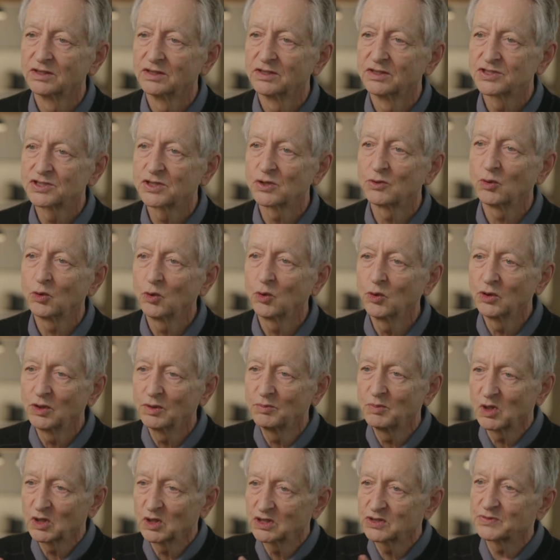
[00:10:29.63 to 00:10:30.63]
So all the
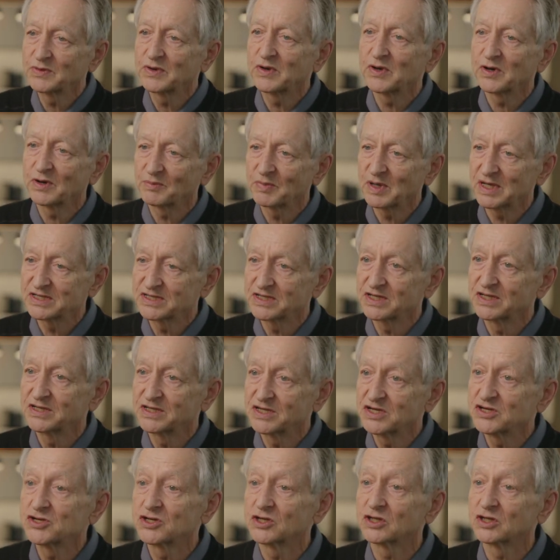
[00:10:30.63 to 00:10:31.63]
models we've got at present are
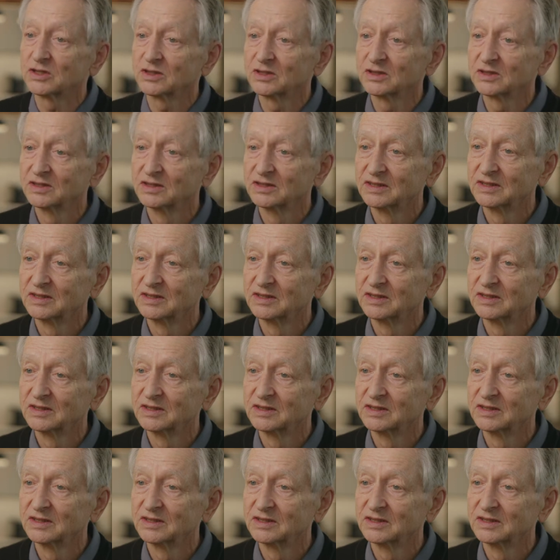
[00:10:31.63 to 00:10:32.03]
digital.